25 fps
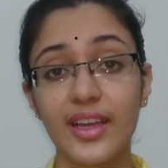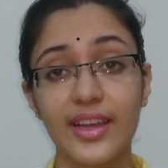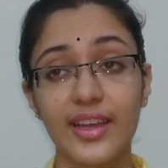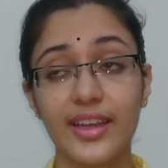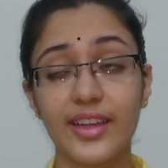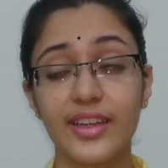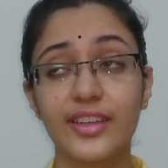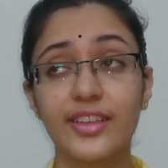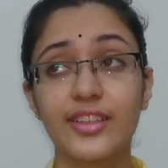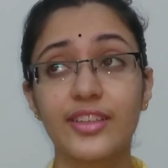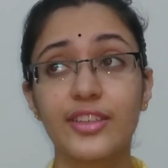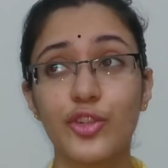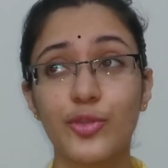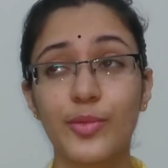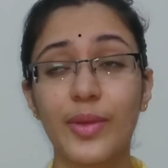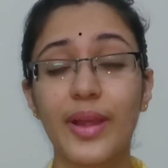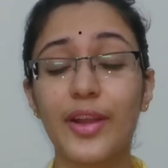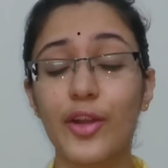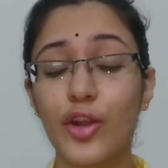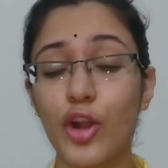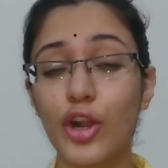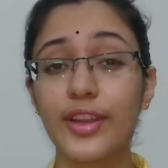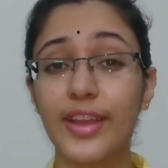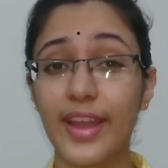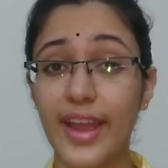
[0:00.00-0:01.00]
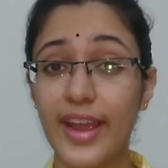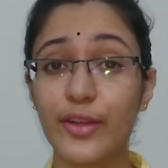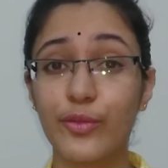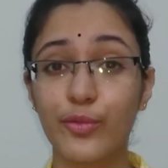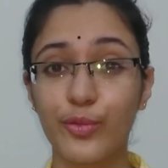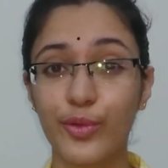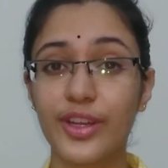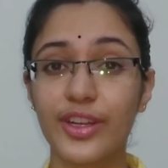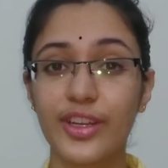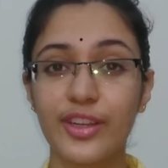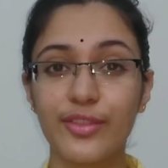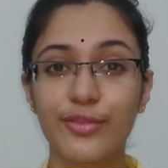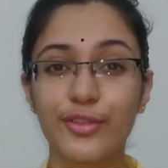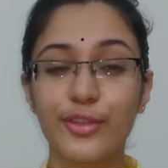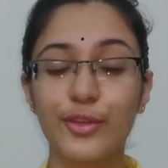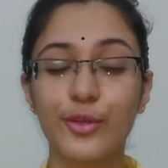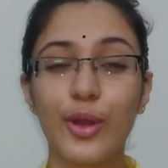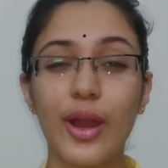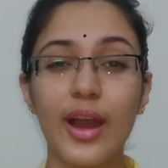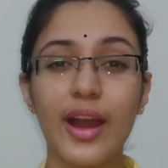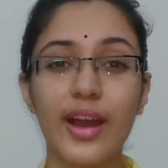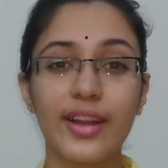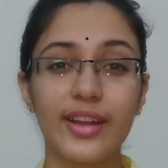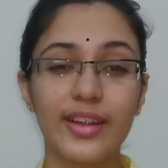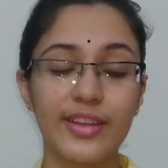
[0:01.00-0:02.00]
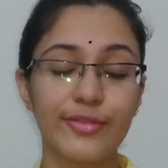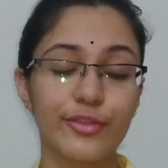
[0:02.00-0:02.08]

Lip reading: and you might not get one if you are